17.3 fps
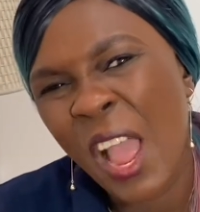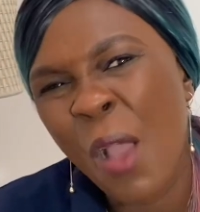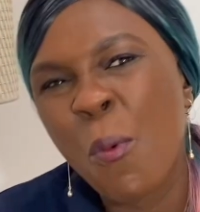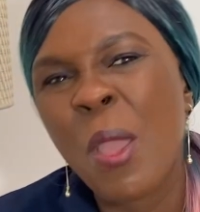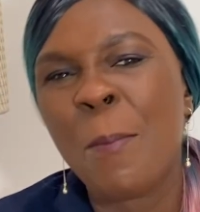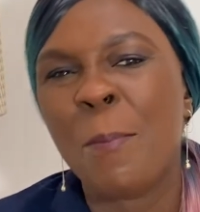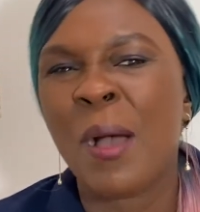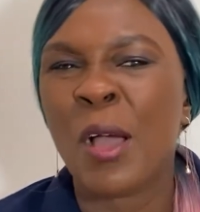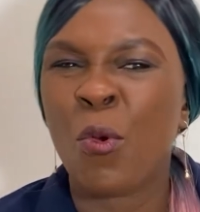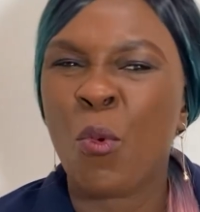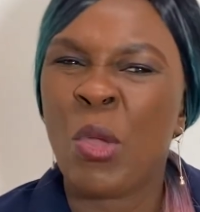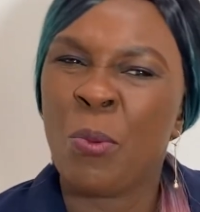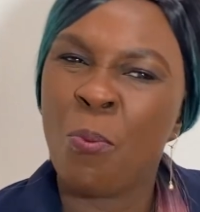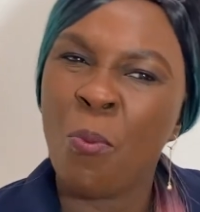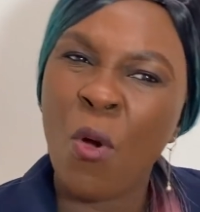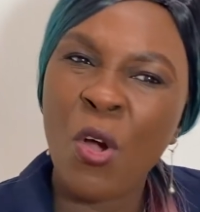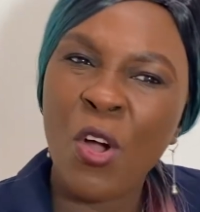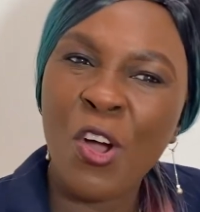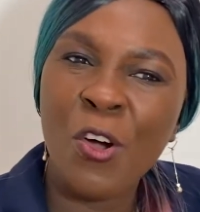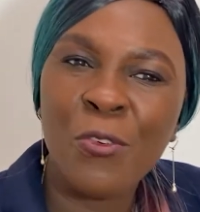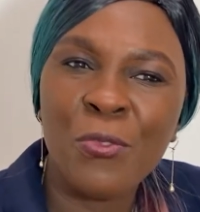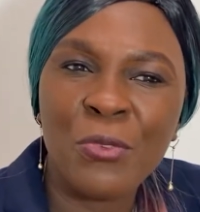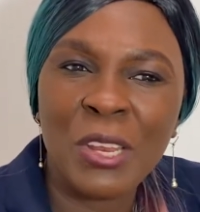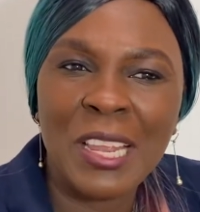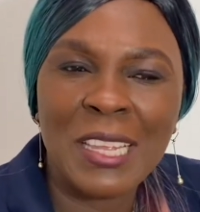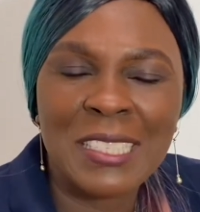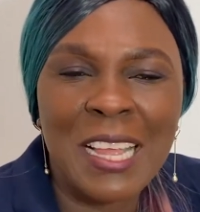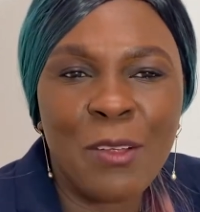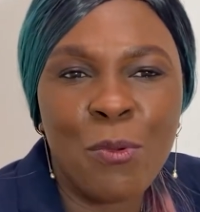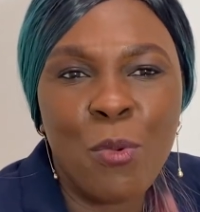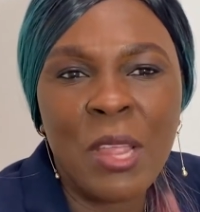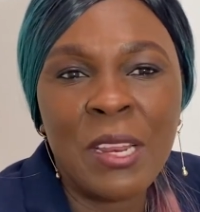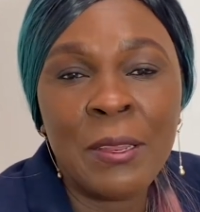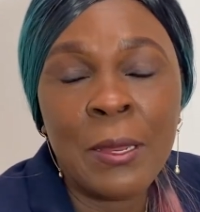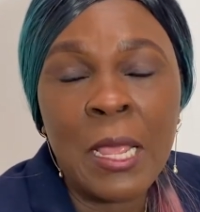I went back with more confidence. And
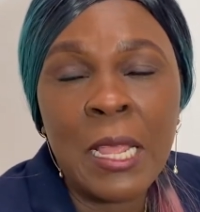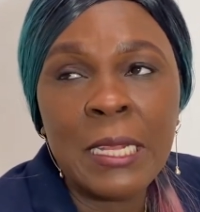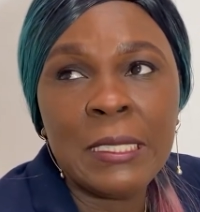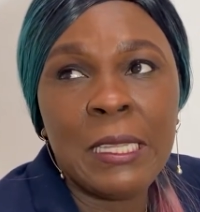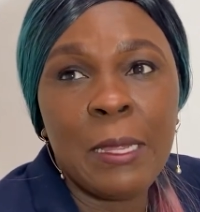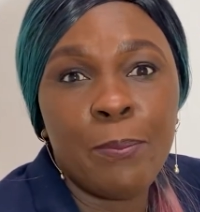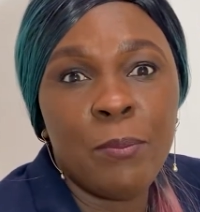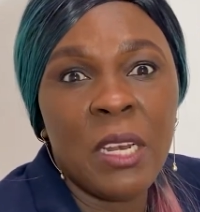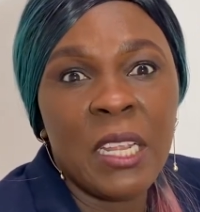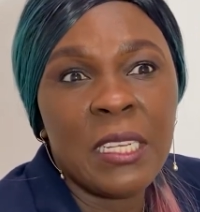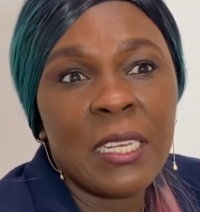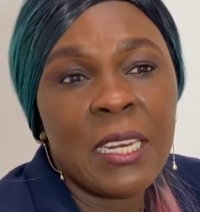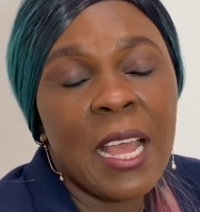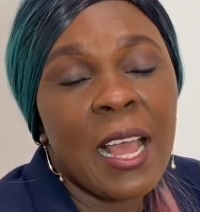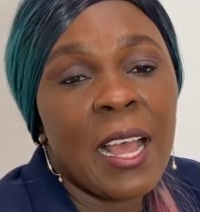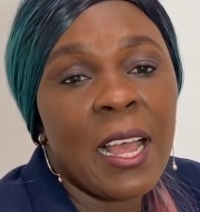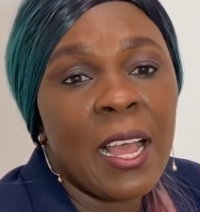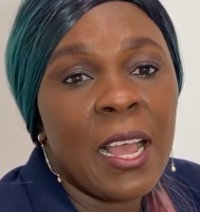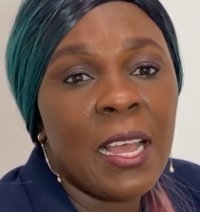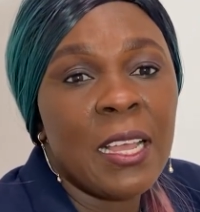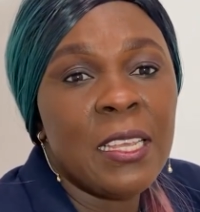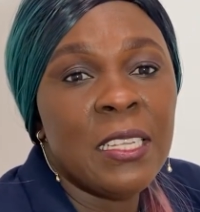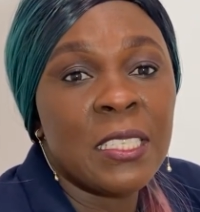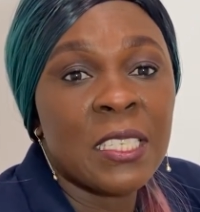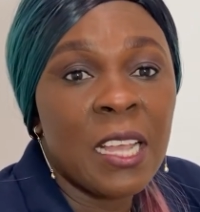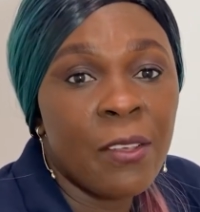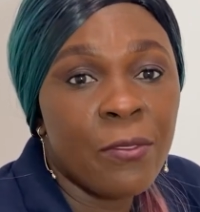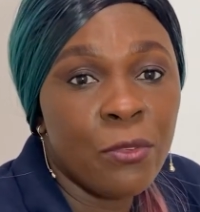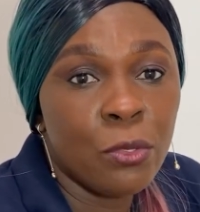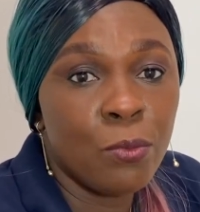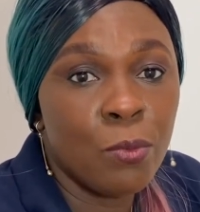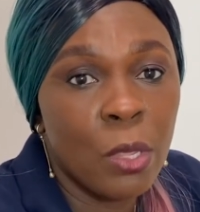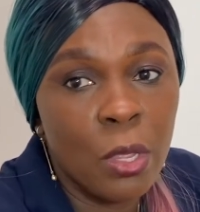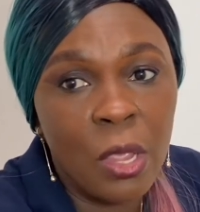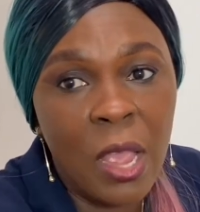when the lady that
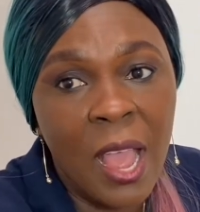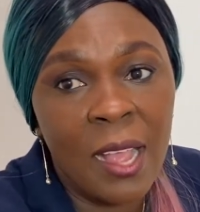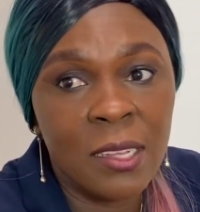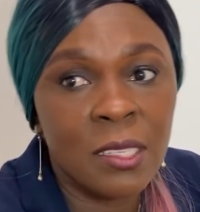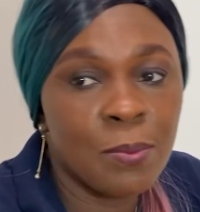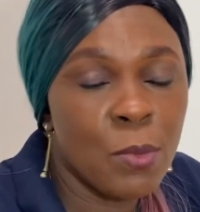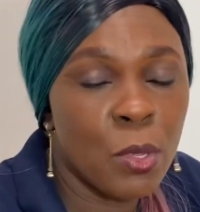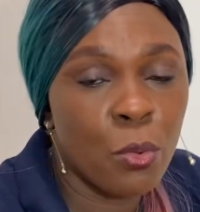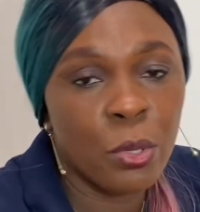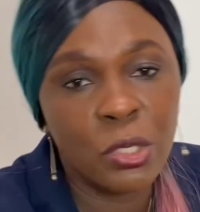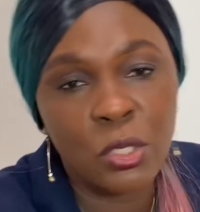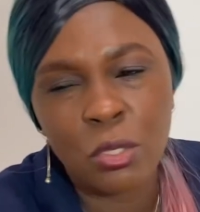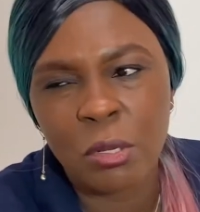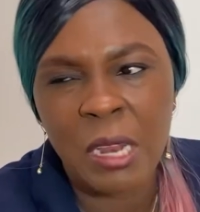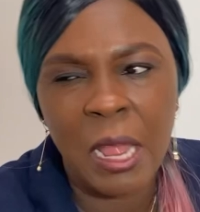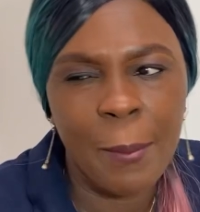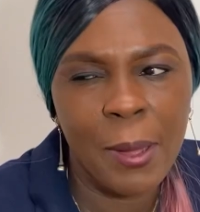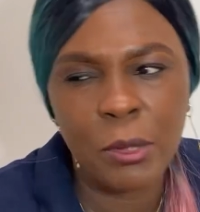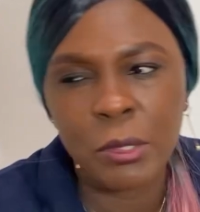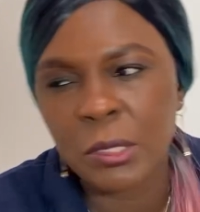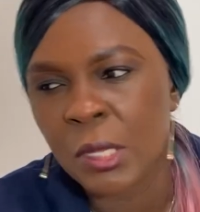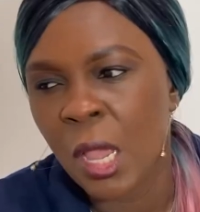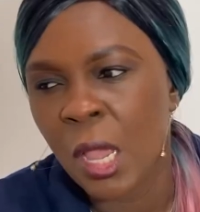interviewed me asked me a question about